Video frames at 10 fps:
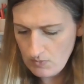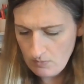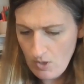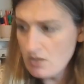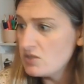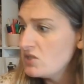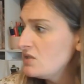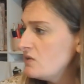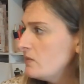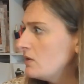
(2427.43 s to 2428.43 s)

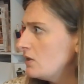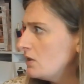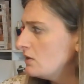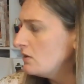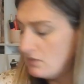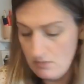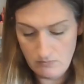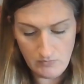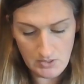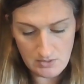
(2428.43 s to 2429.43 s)
Apologies for the
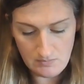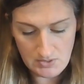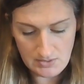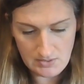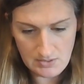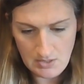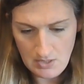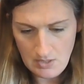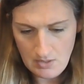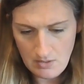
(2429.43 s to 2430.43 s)
randomness
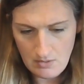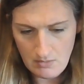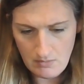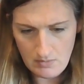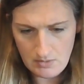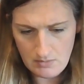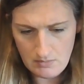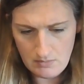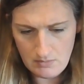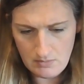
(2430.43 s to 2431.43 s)
or the
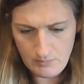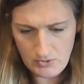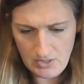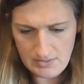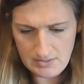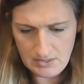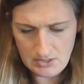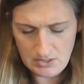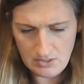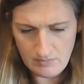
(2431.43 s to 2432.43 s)

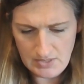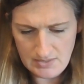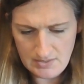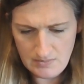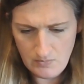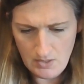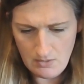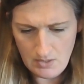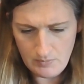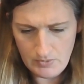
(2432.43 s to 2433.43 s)
procrastination here, but I
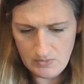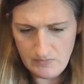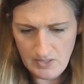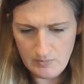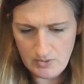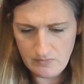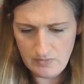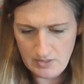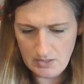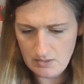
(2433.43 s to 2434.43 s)
swear I pulled fabric
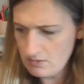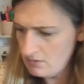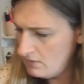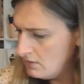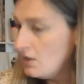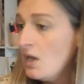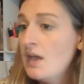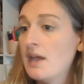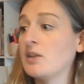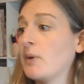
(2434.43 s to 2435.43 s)
for that.
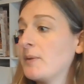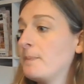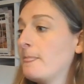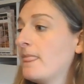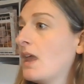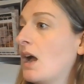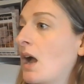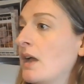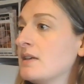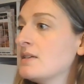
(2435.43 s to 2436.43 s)
Anyway,
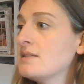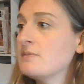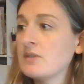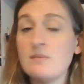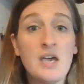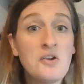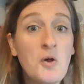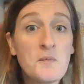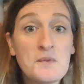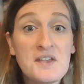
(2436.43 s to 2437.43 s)
it doesn't really matter.
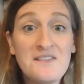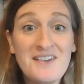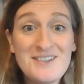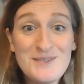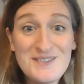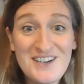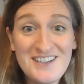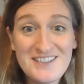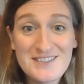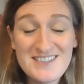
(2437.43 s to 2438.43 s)
Hopefully, if I do start
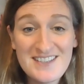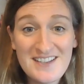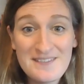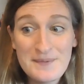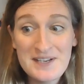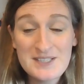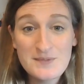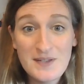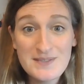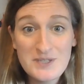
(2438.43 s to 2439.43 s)
it, you'll see it on my
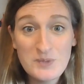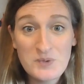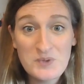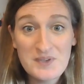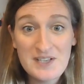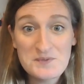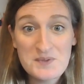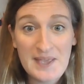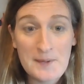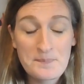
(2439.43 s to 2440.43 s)
next Flosstube or the one after
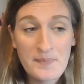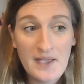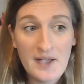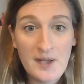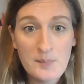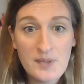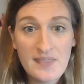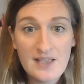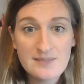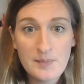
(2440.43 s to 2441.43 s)
that. But
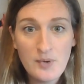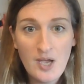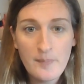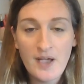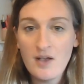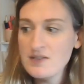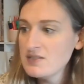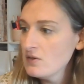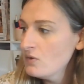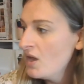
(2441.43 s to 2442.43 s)
that's my prep. I
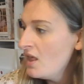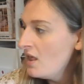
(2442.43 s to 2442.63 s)
also